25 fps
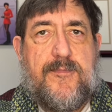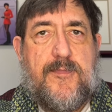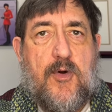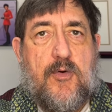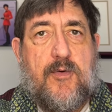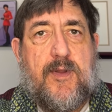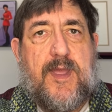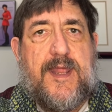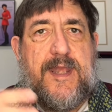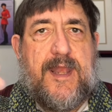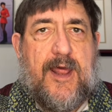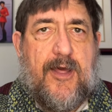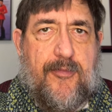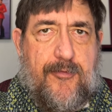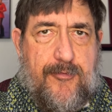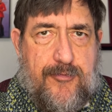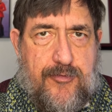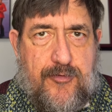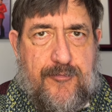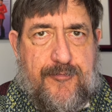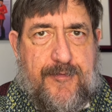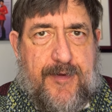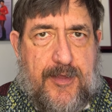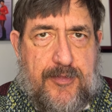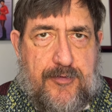Okay, now that
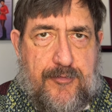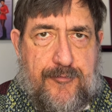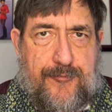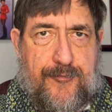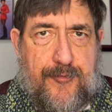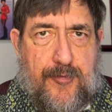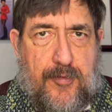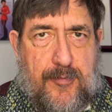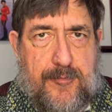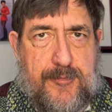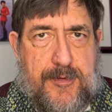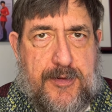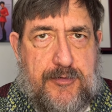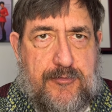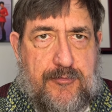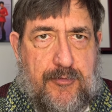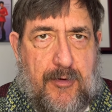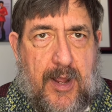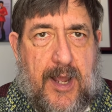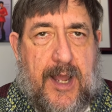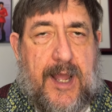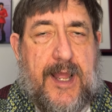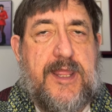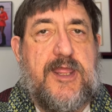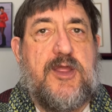you've got your filament
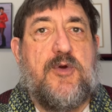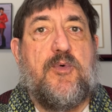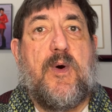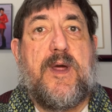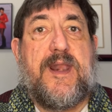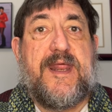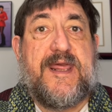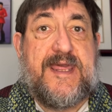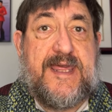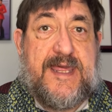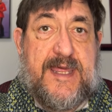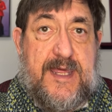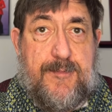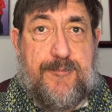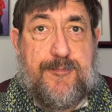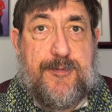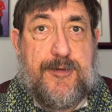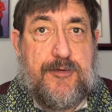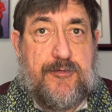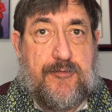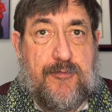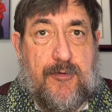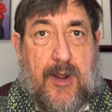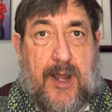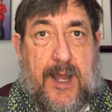dry, you want to keep it
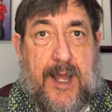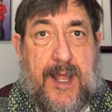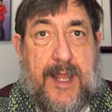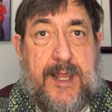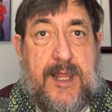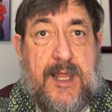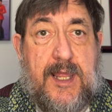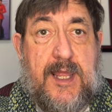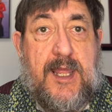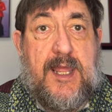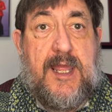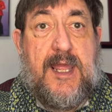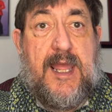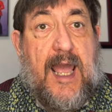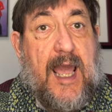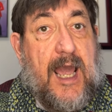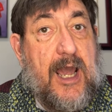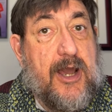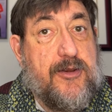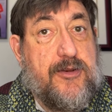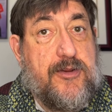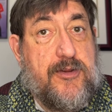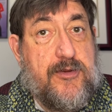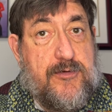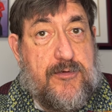dry. How
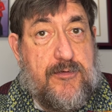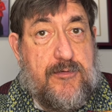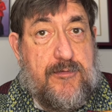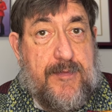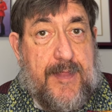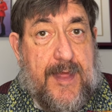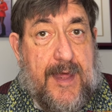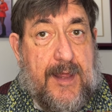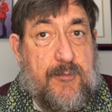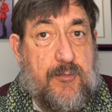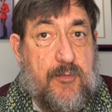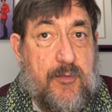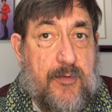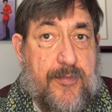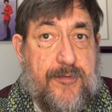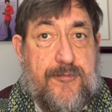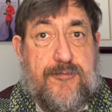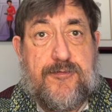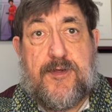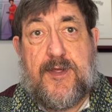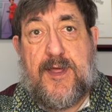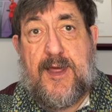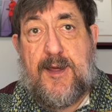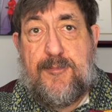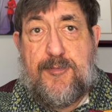do you do that? Well, there's
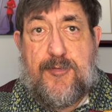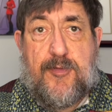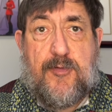a couple